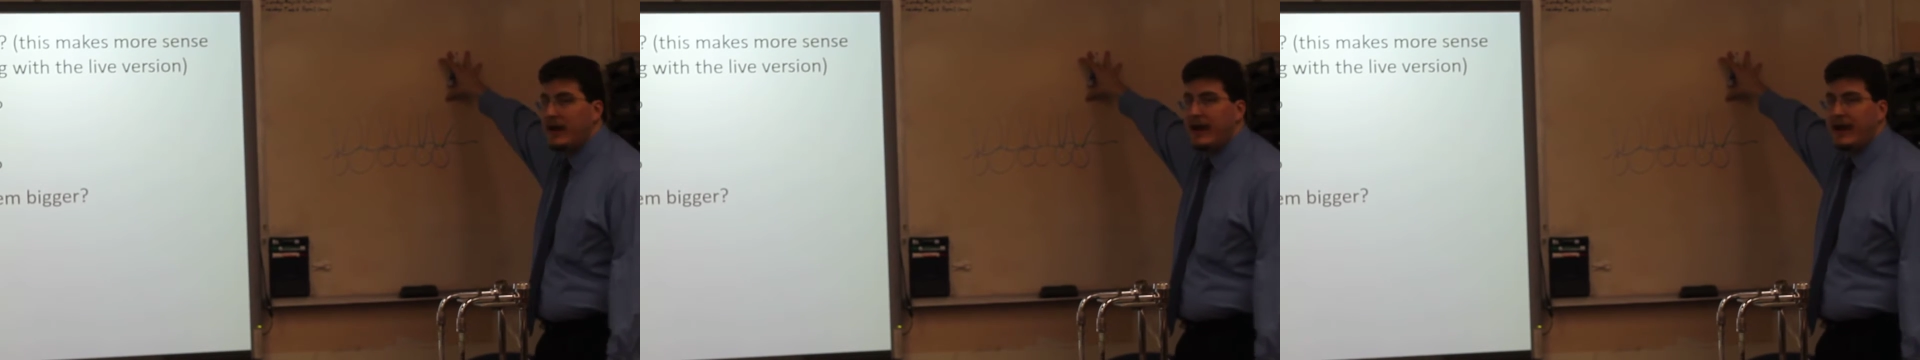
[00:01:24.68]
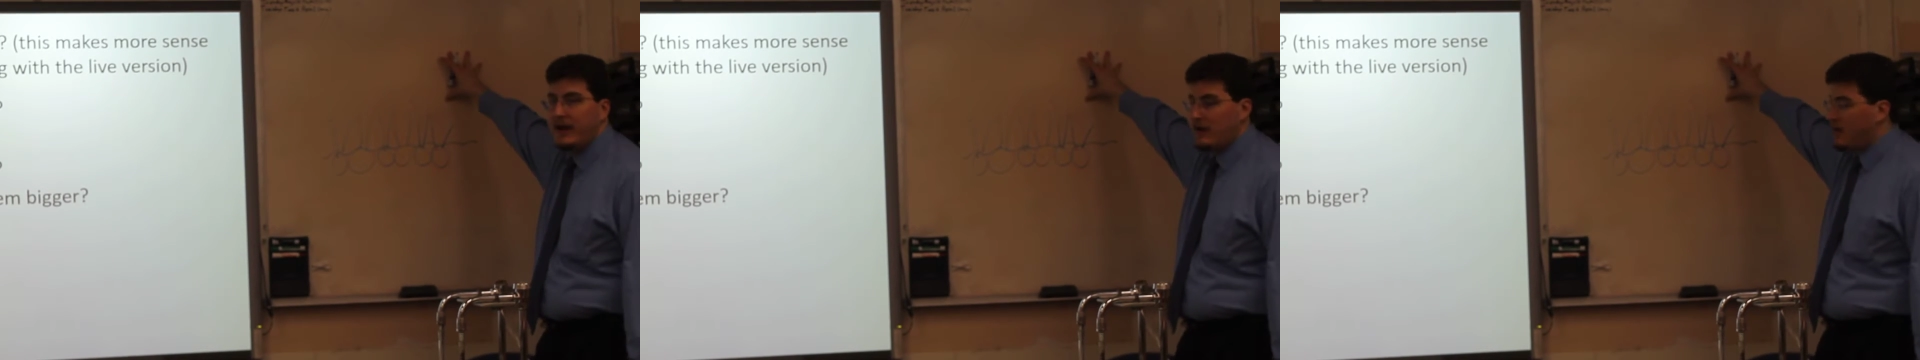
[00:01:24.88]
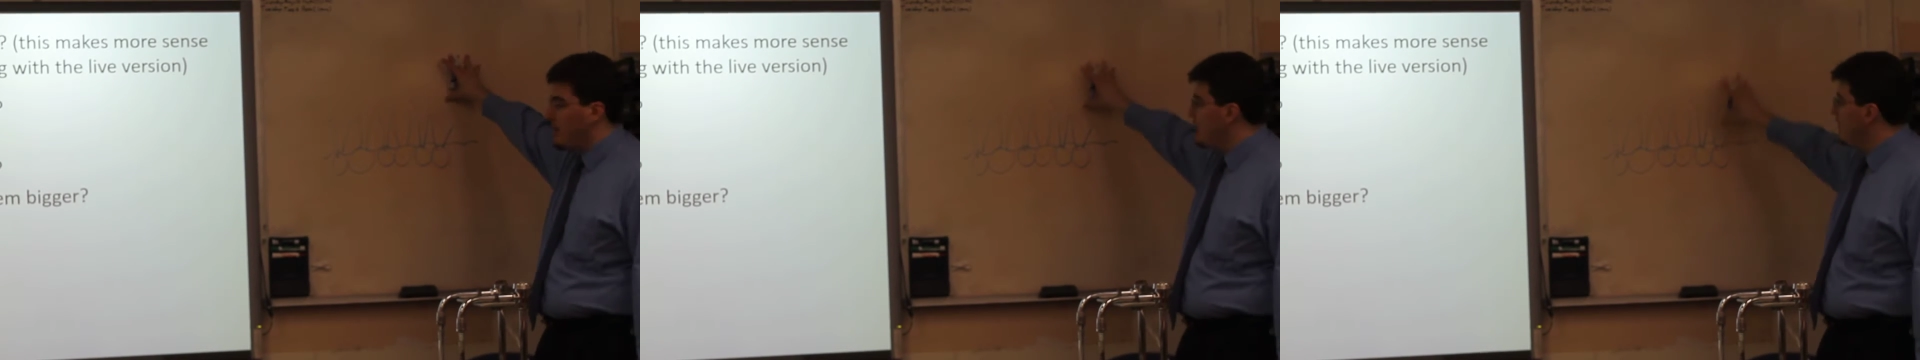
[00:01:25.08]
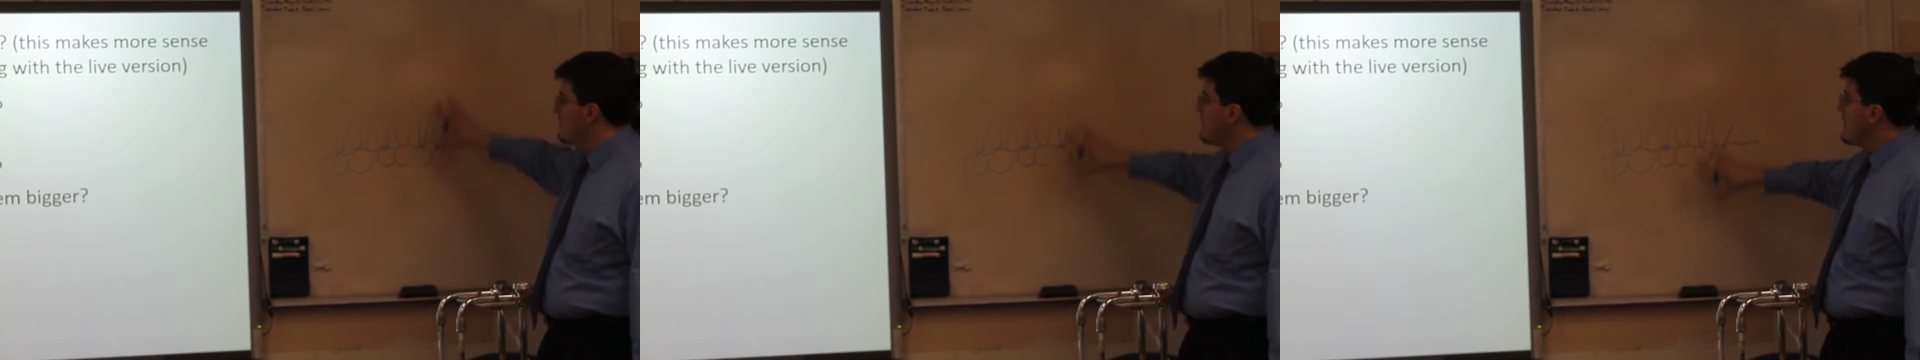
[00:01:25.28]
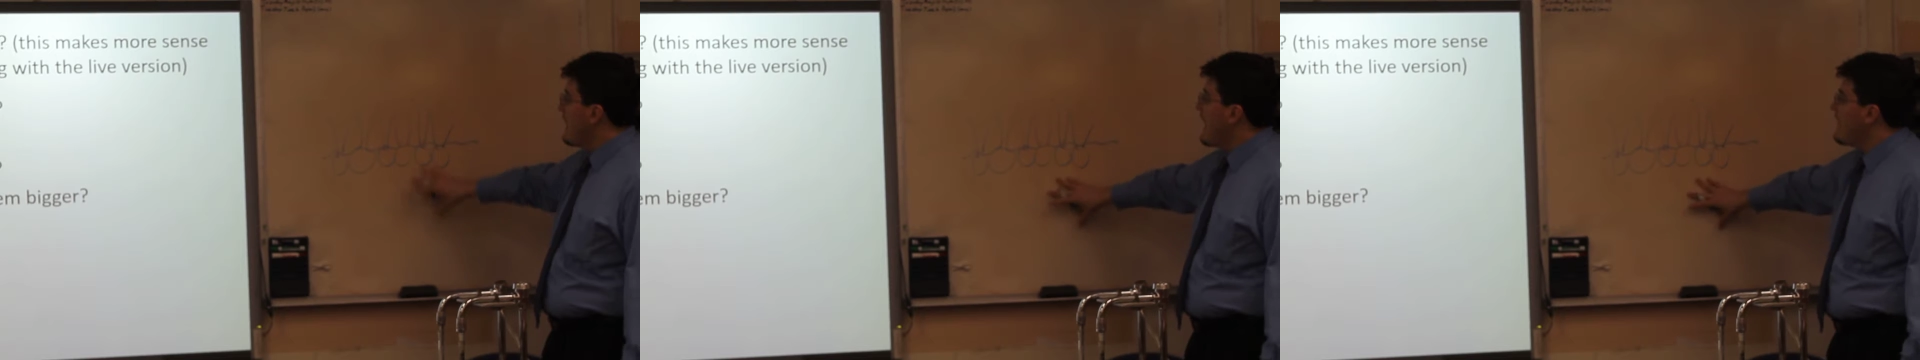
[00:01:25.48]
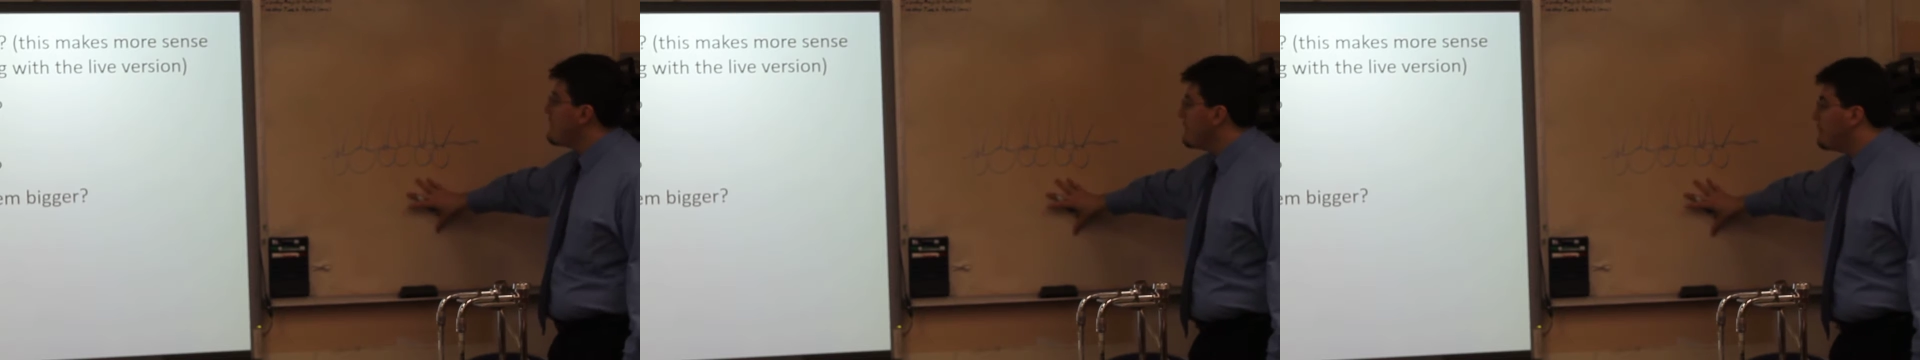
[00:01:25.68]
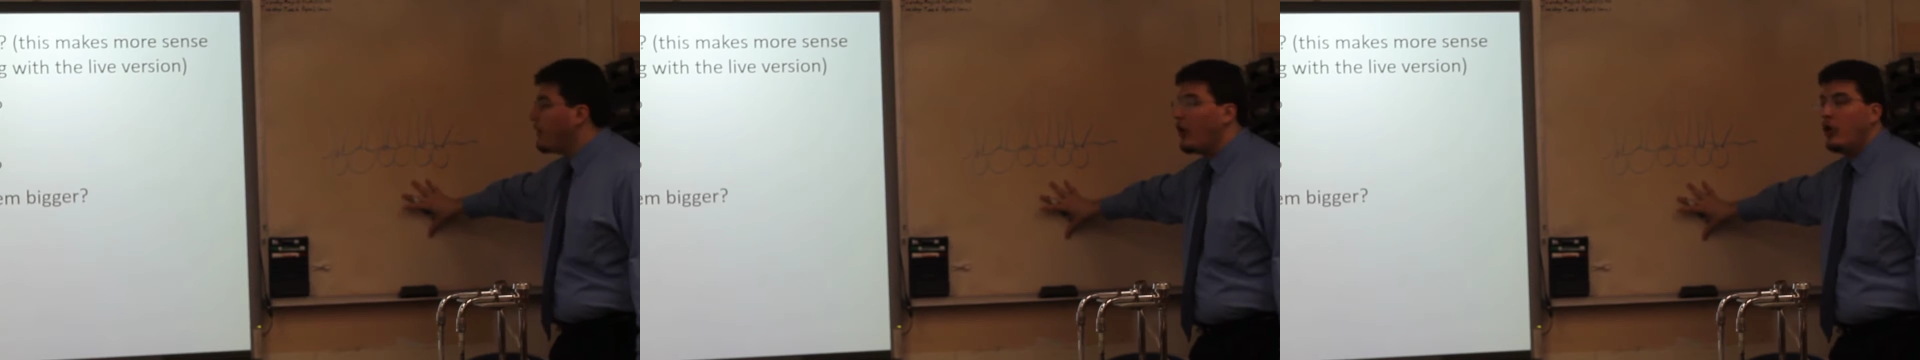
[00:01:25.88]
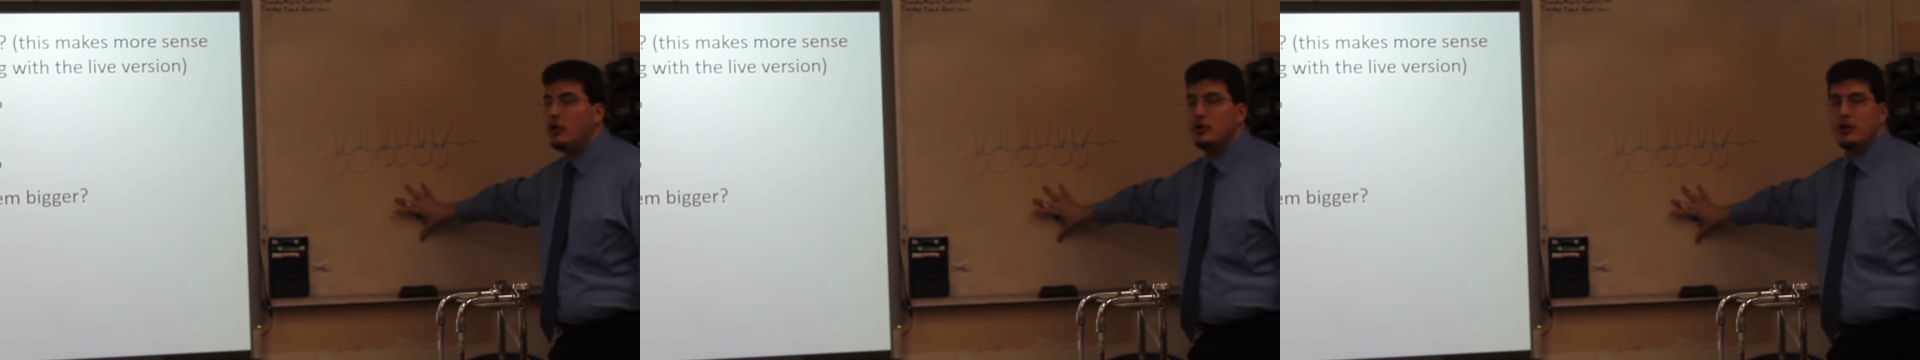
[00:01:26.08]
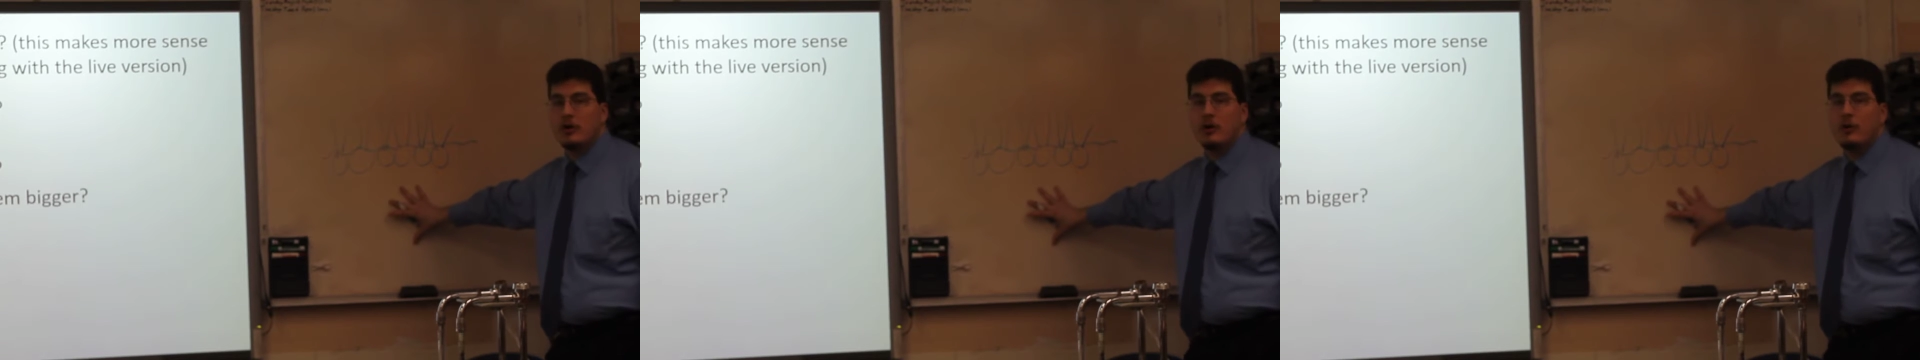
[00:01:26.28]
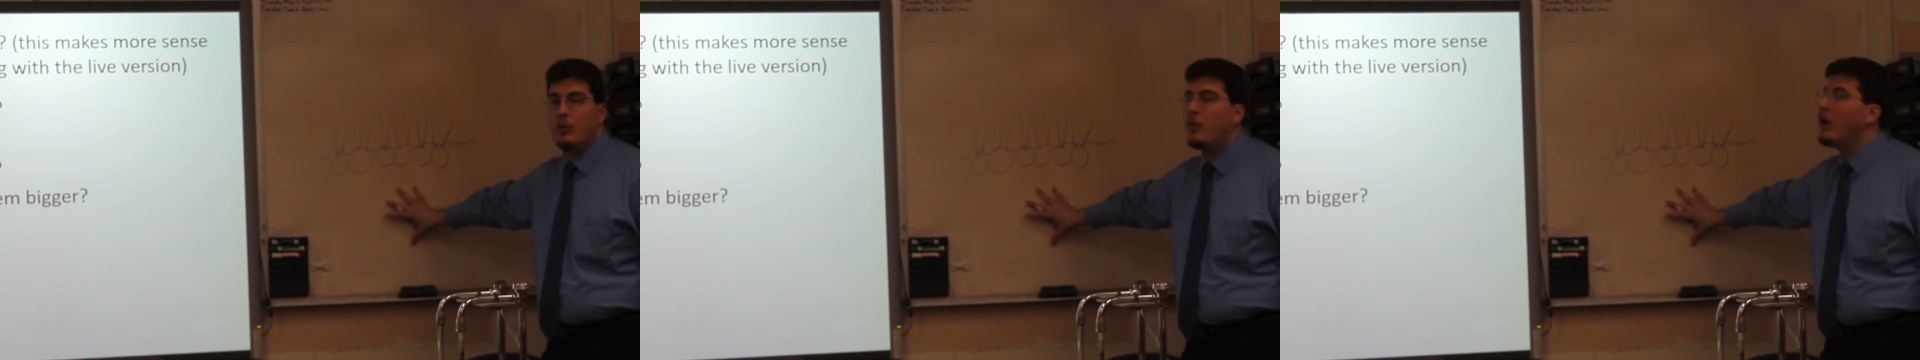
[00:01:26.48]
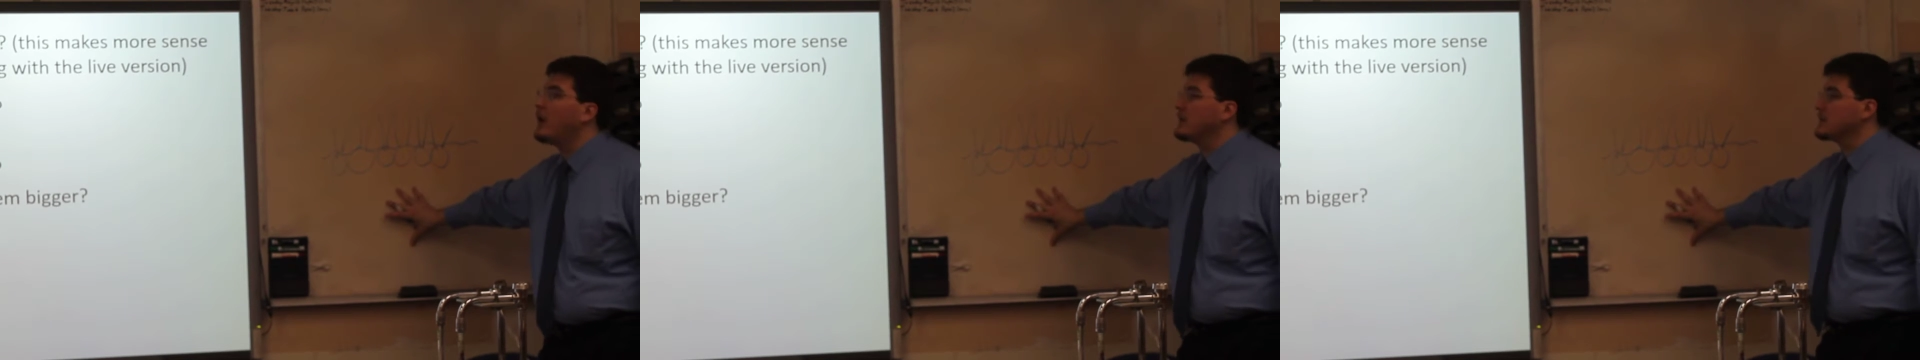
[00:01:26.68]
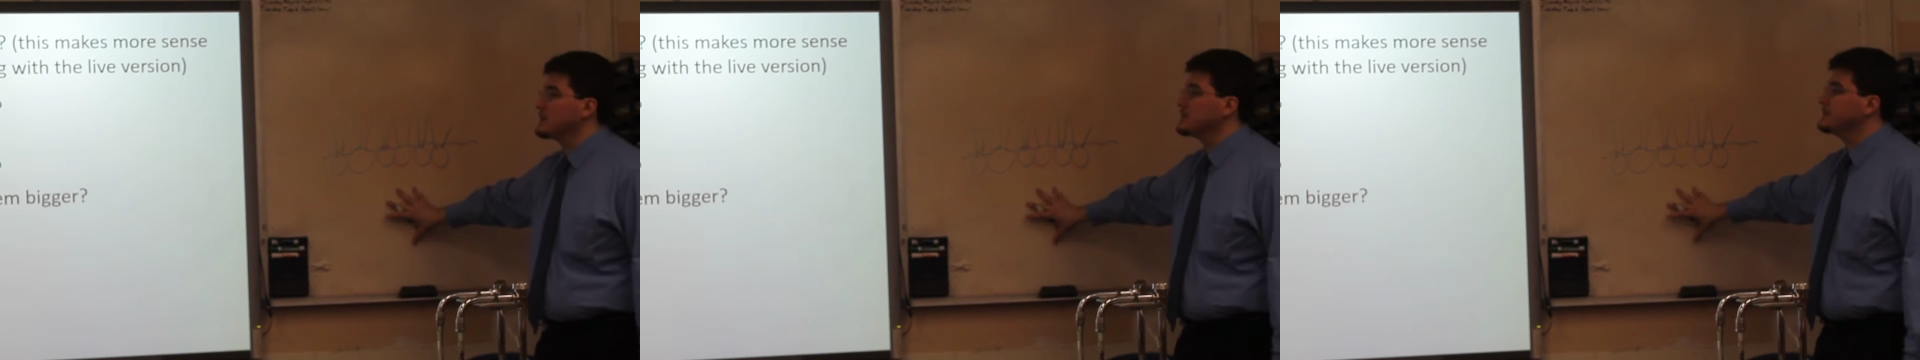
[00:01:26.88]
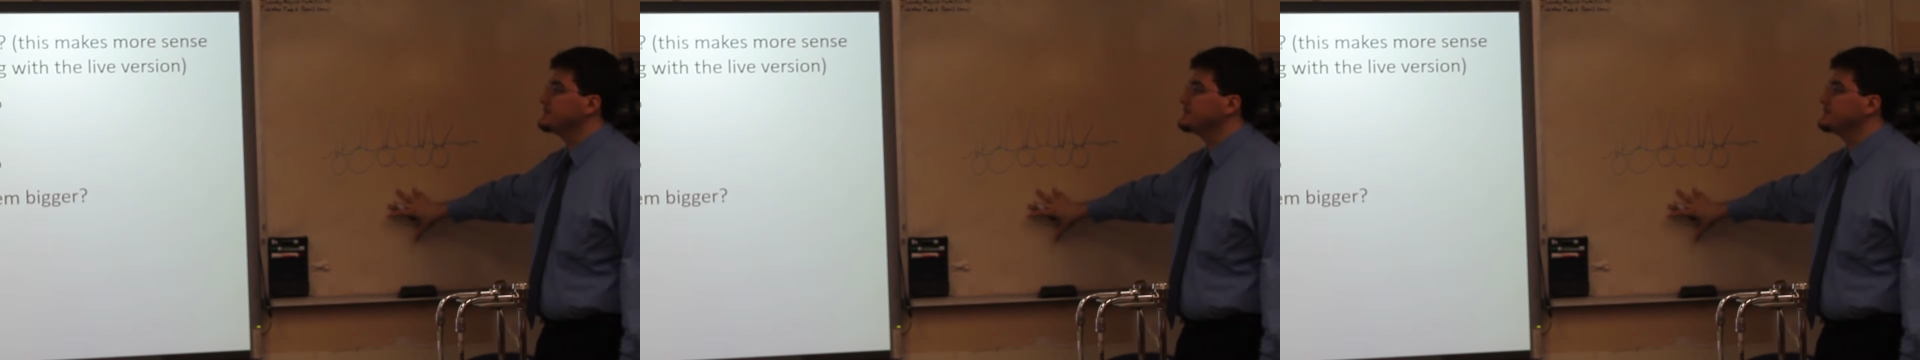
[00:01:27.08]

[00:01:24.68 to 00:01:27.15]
air and the polar water.